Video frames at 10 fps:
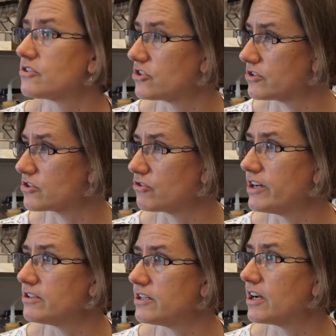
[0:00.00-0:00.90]
is just
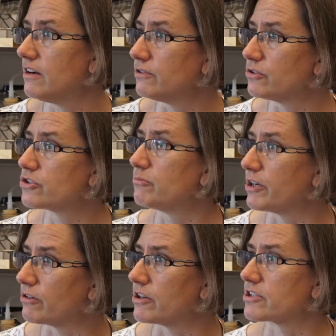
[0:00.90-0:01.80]
straight deconvolution
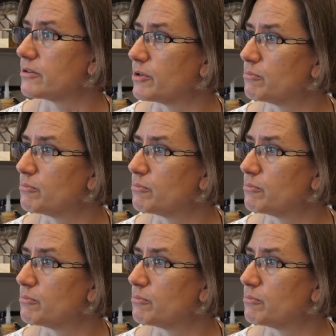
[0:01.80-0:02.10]
microscopy.